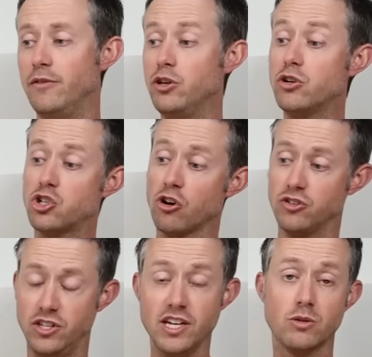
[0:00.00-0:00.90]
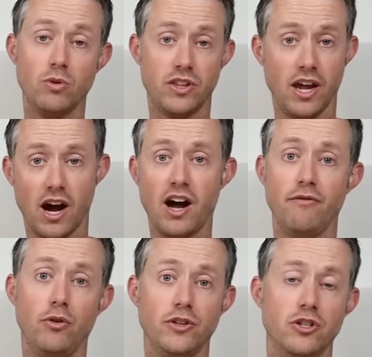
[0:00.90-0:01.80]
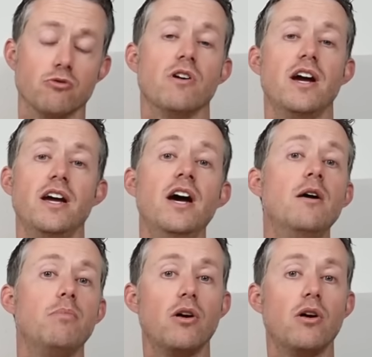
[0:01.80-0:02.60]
you could charge this with a high voltage array,